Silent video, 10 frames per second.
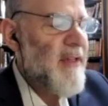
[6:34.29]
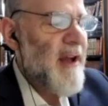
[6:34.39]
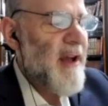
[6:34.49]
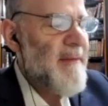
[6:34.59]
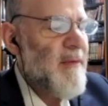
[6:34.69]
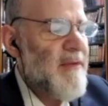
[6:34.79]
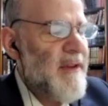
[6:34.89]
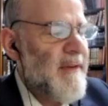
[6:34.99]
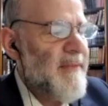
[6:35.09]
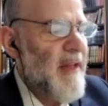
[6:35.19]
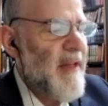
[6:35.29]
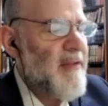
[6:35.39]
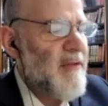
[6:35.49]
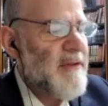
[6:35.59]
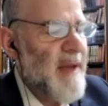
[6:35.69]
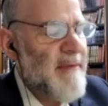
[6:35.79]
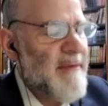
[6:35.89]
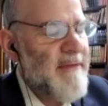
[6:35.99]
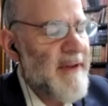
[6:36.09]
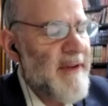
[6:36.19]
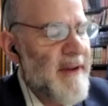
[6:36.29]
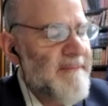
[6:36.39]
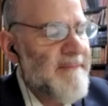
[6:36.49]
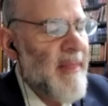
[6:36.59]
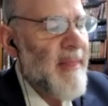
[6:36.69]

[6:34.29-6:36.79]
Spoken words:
him, he was in a certain type of a